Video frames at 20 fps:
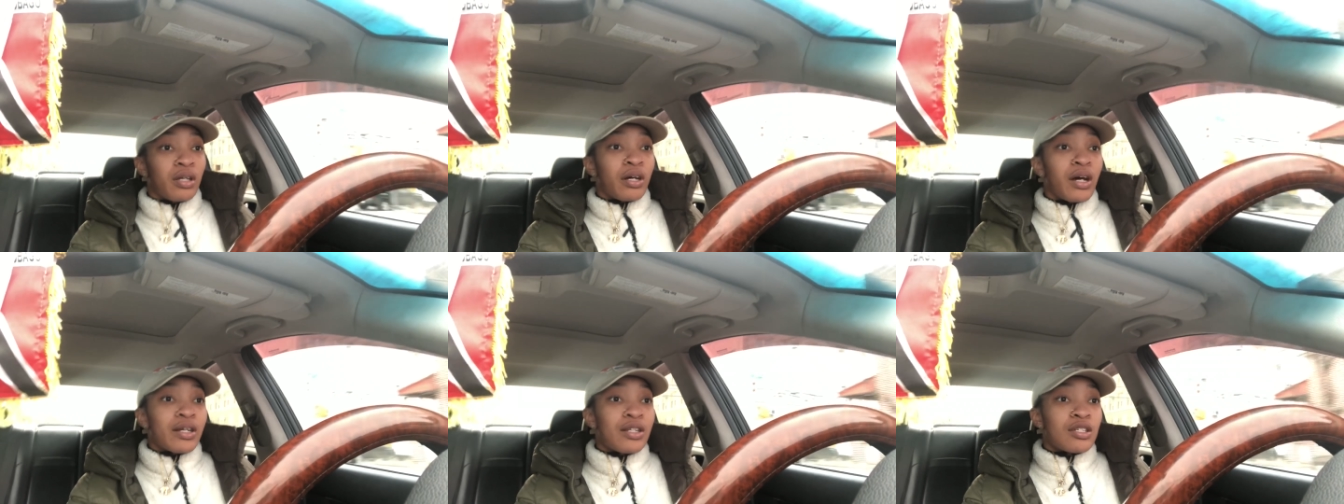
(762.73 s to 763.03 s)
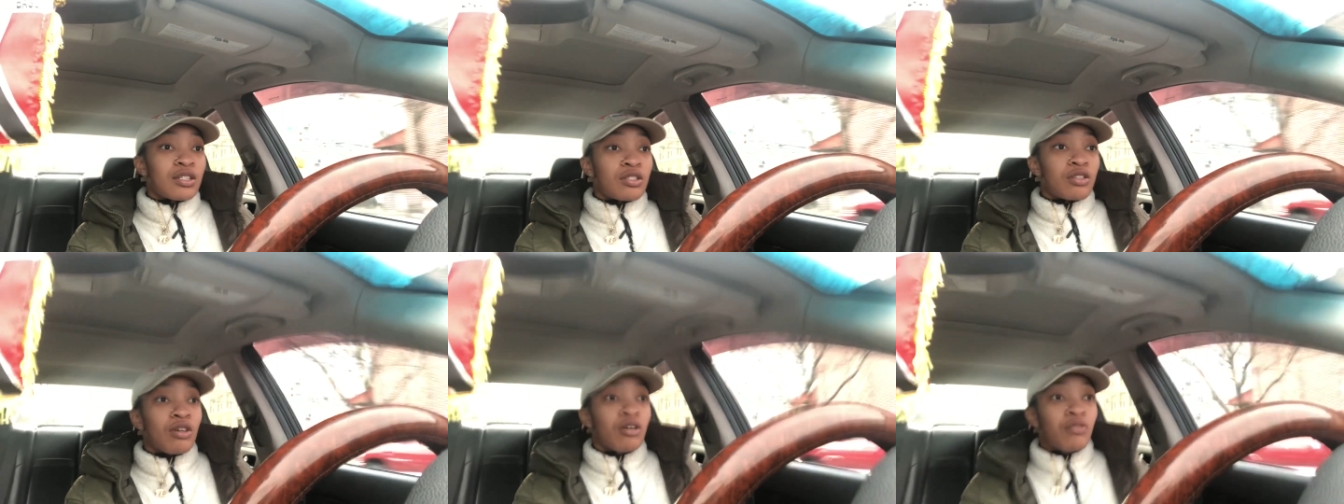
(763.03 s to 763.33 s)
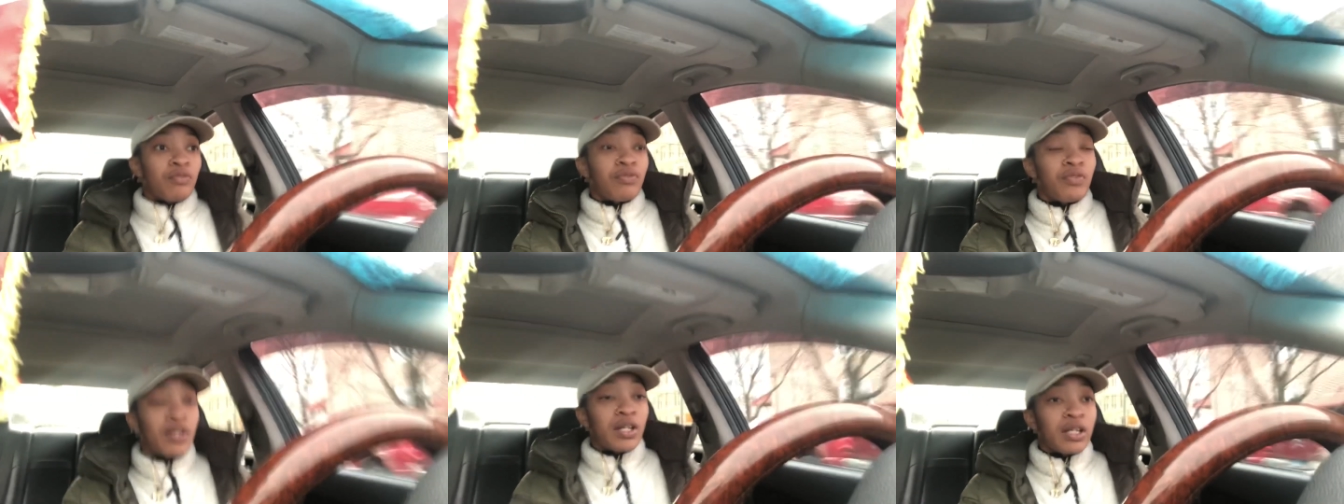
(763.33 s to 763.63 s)
I just
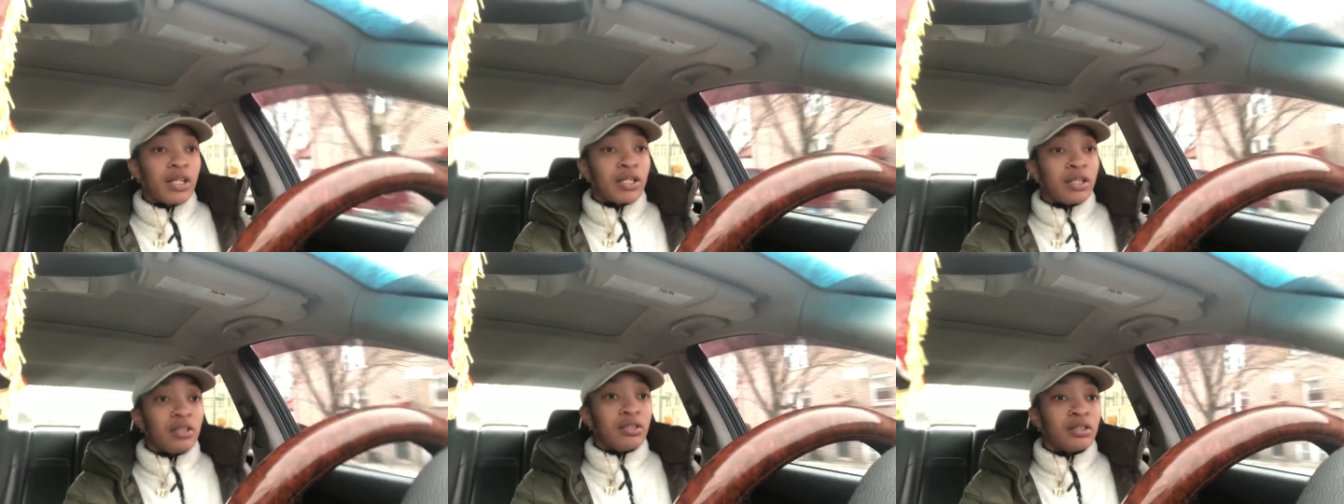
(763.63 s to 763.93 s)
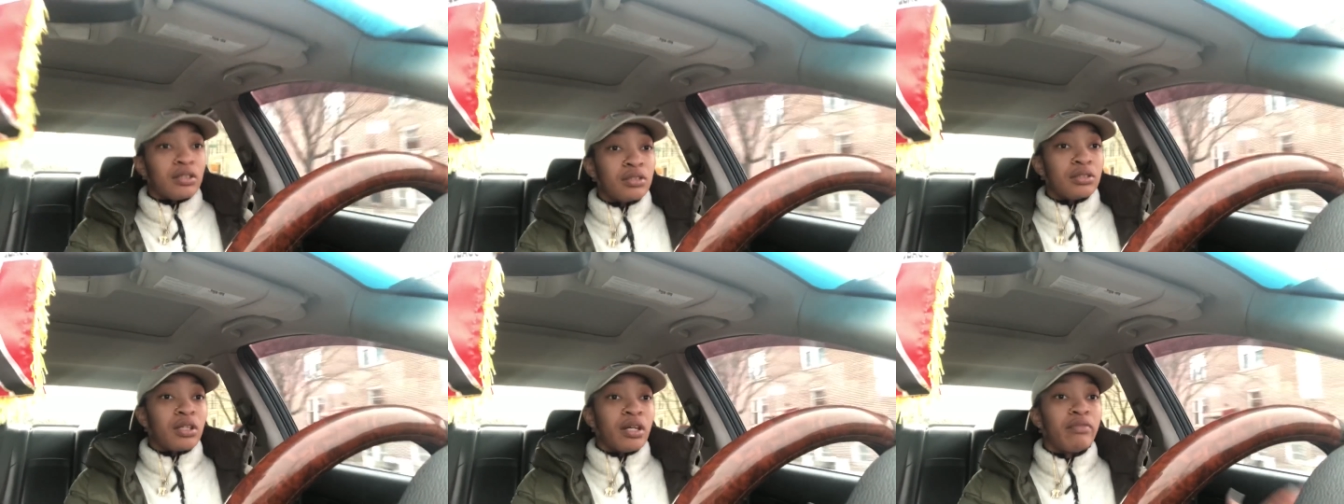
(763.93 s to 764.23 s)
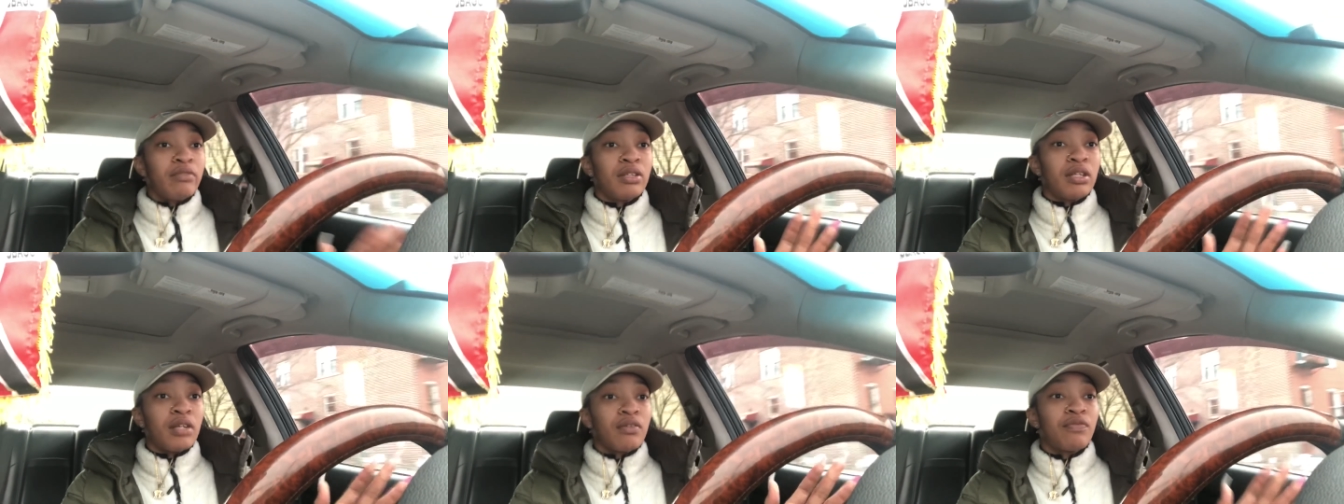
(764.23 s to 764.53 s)
don't feel it.
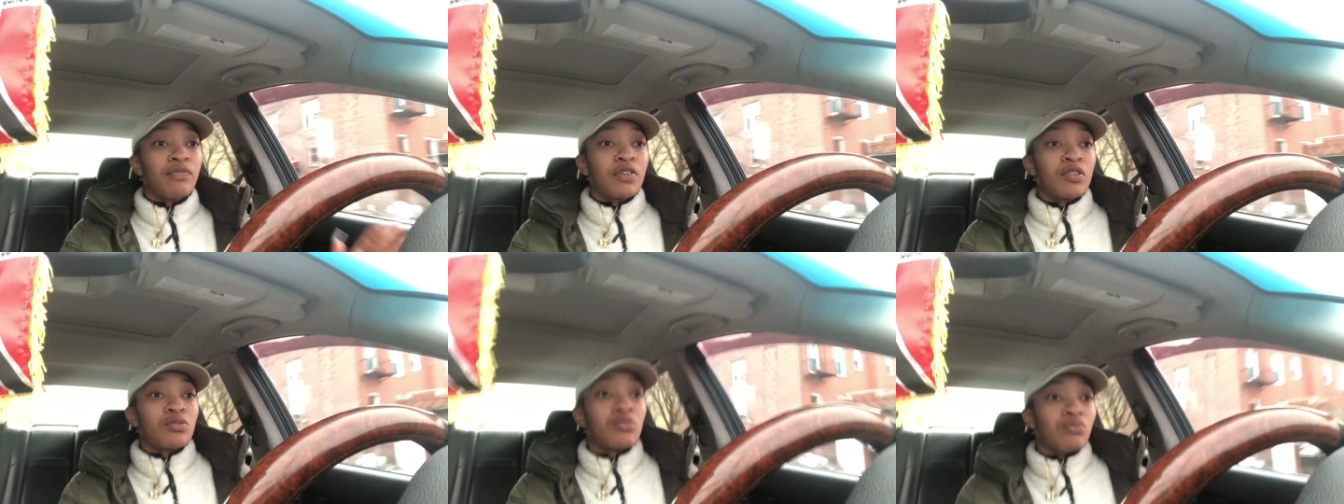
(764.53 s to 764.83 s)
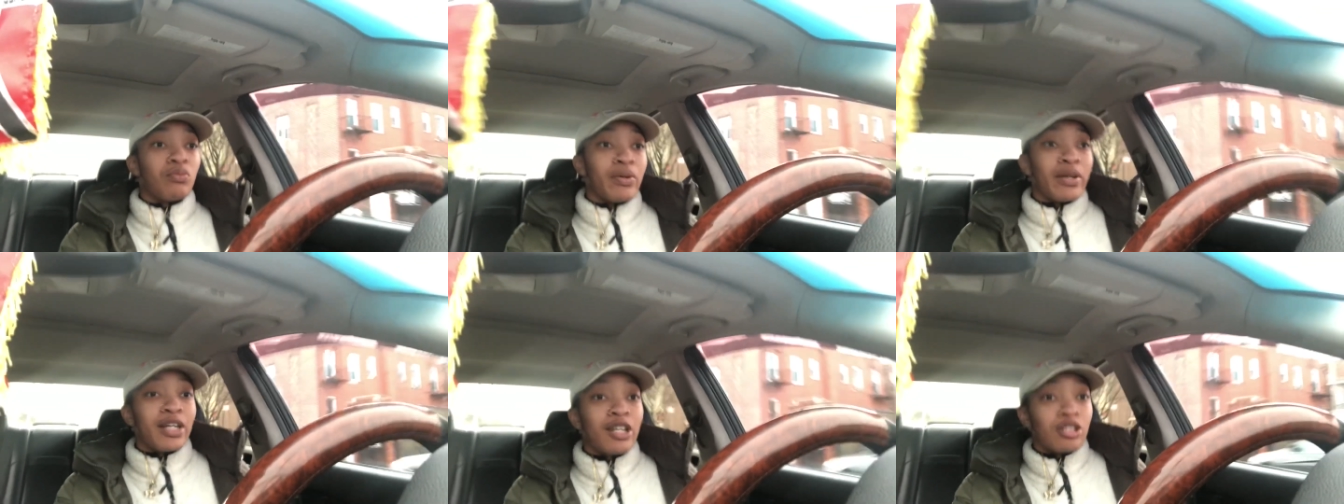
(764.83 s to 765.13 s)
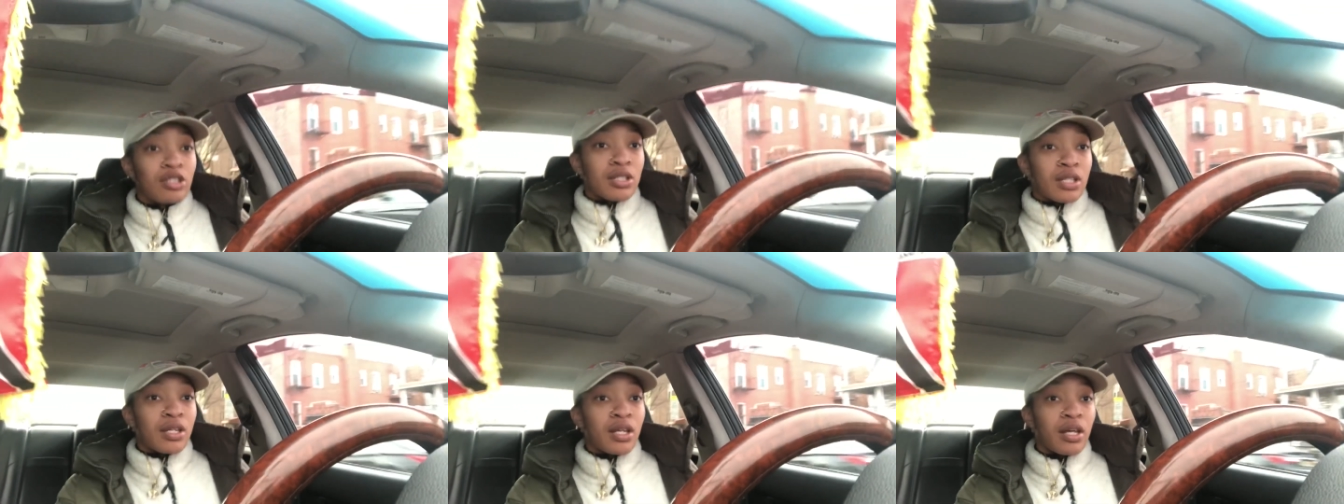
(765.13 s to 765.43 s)
Everything feels
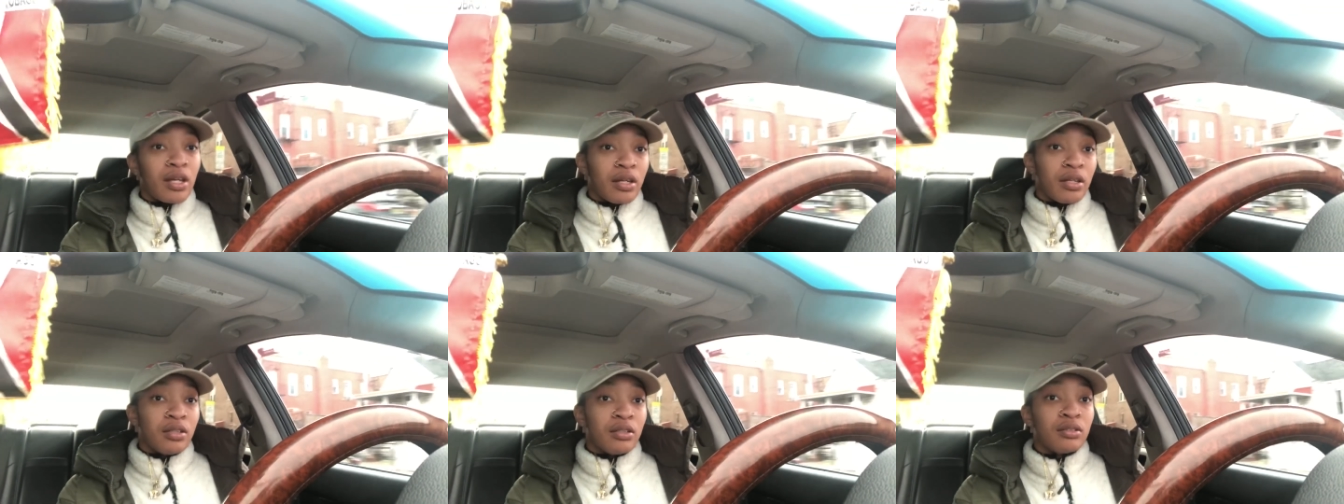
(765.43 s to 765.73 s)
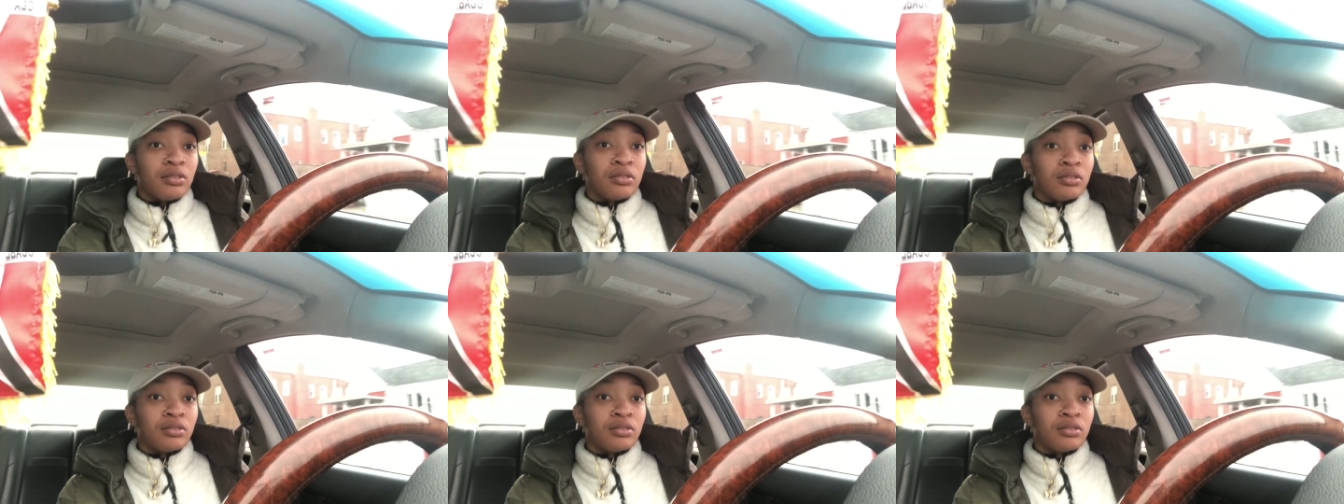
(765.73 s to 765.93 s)
weird today.